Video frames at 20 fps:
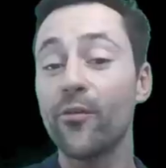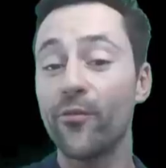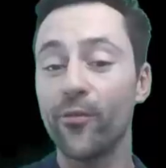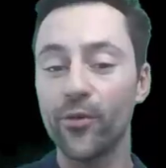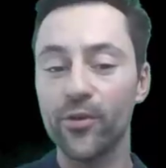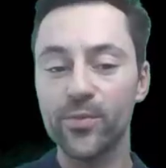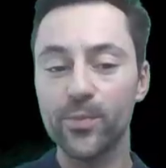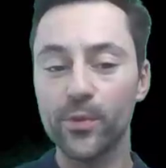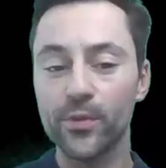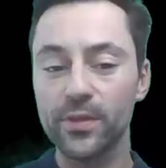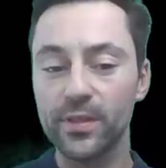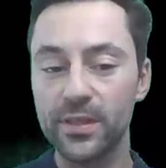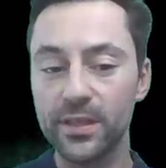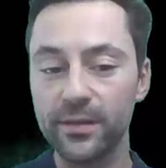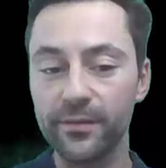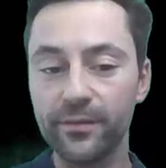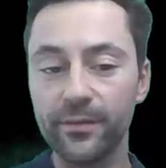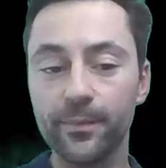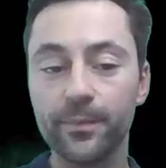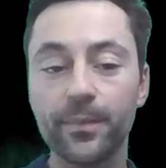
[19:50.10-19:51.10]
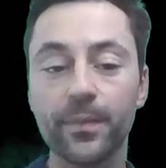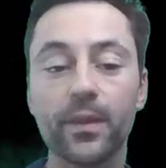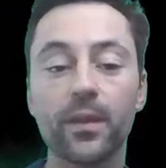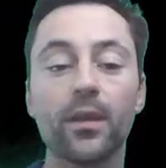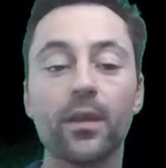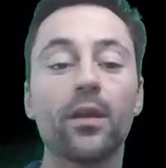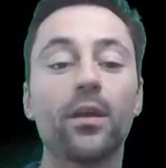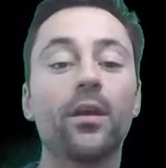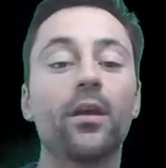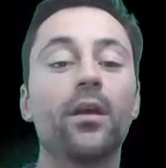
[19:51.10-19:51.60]
false positive?
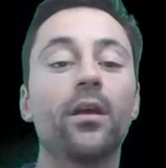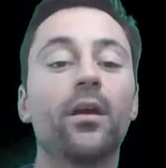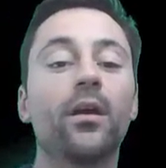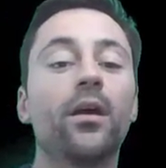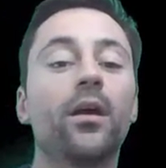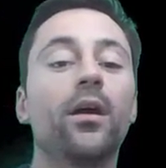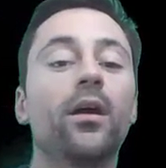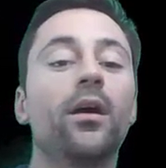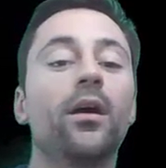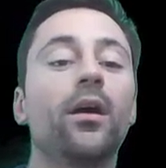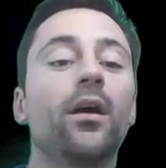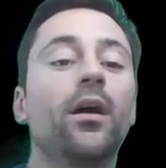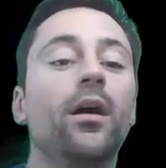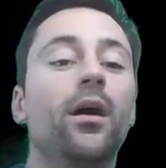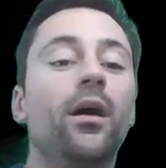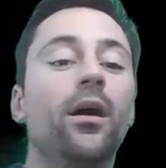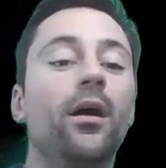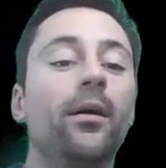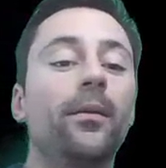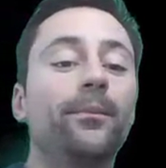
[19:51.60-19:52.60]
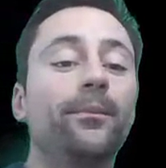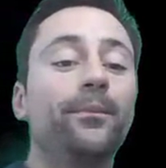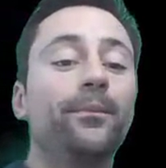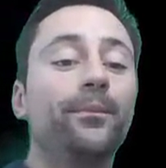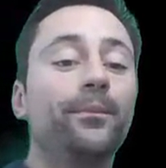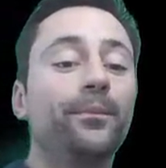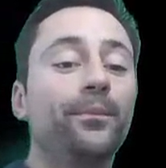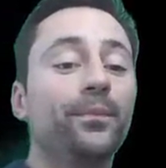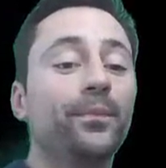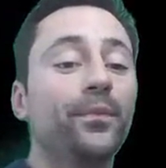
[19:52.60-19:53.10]

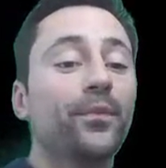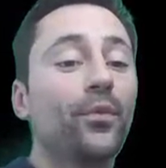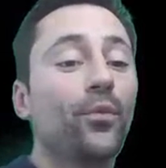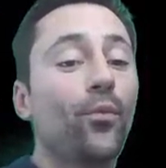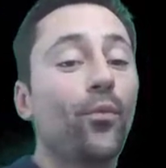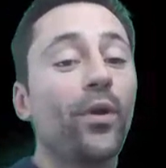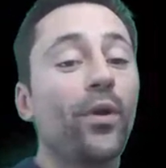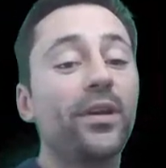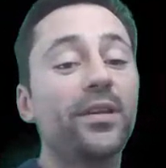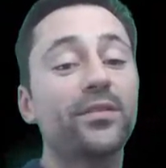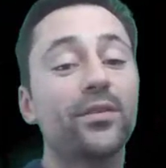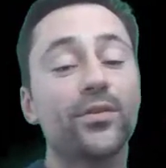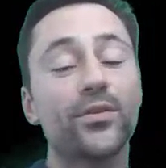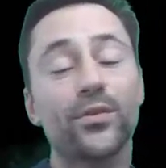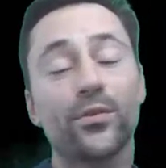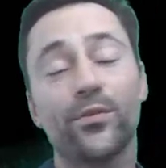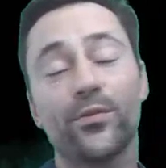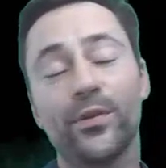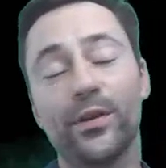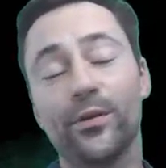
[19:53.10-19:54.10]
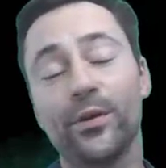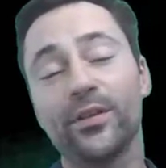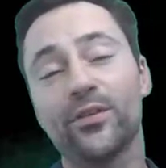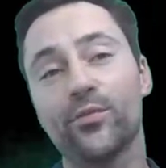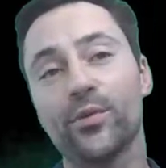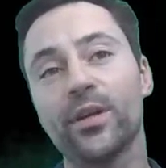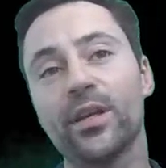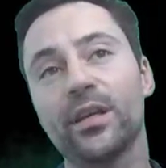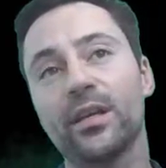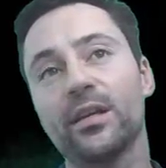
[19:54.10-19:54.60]
What is also very
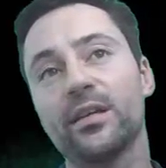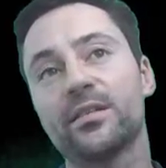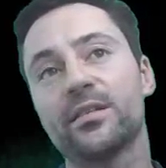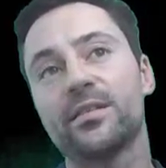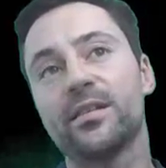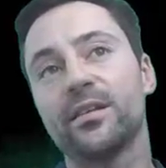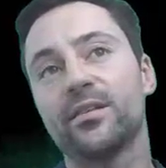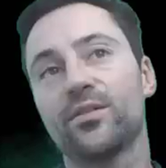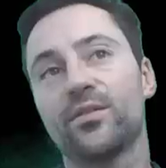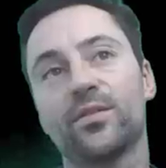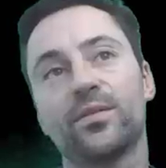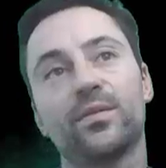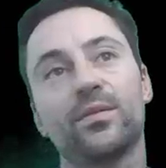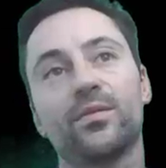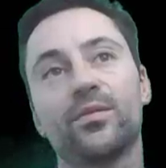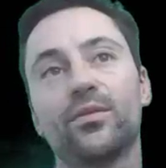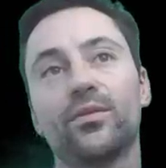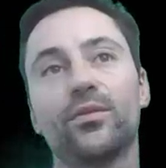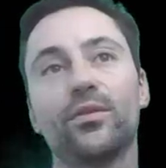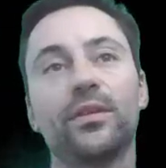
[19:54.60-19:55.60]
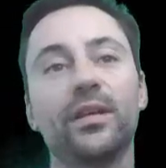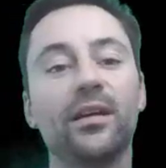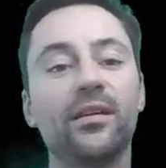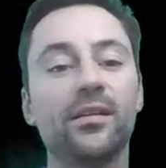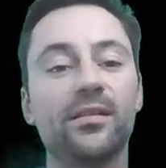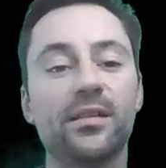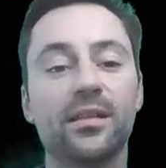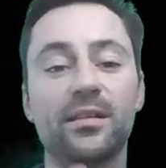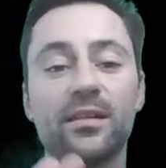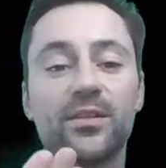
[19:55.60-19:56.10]
tricky is that the
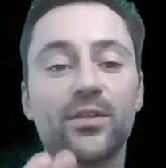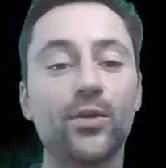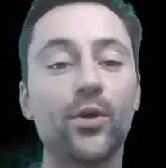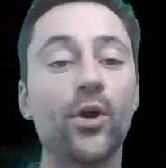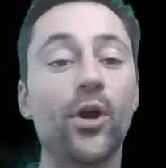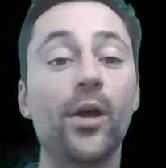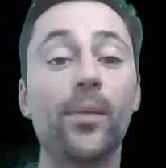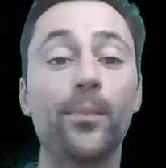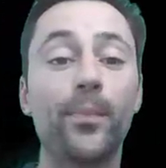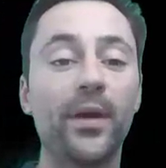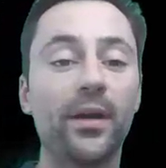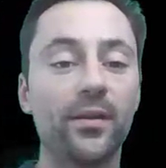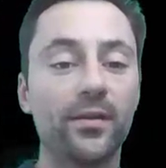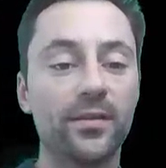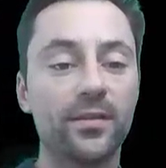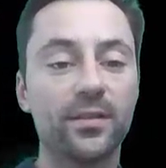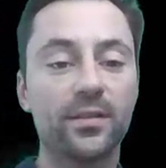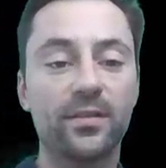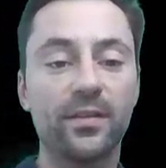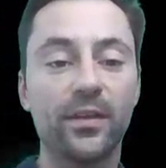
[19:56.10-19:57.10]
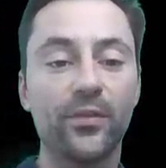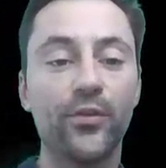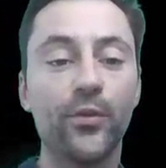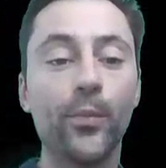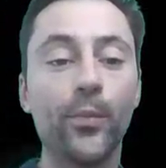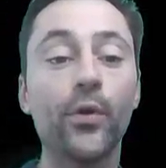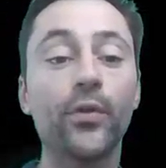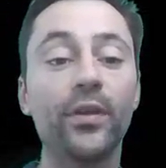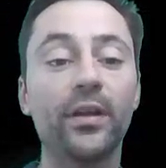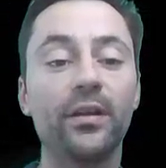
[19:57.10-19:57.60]
data set is so unbalanced that the
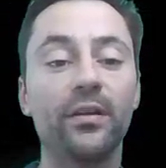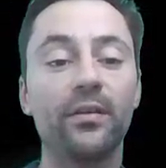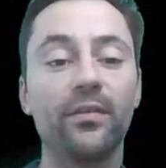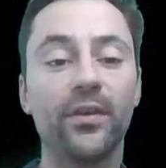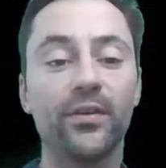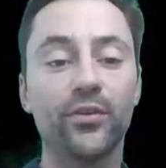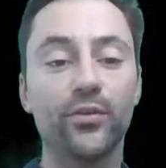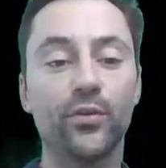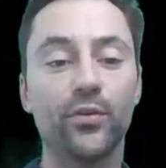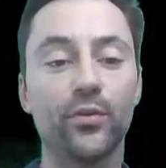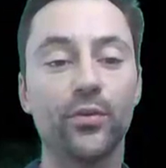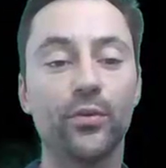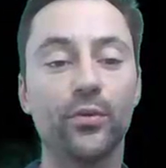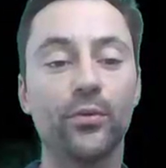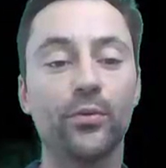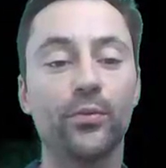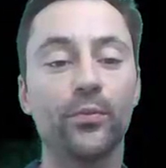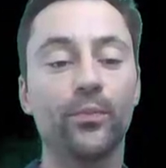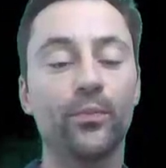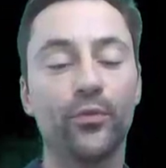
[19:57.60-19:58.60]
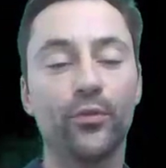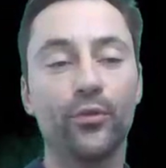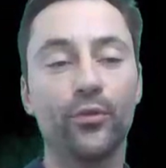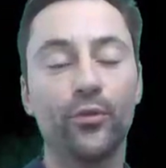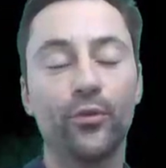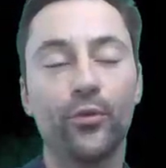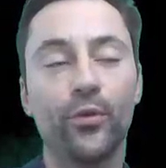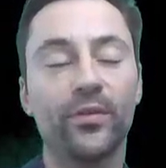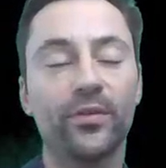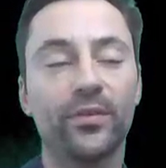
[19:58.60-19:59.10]
model that you
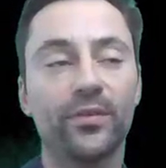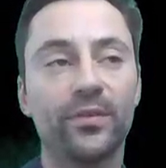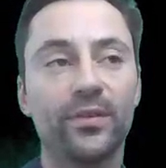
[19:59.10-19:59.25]
are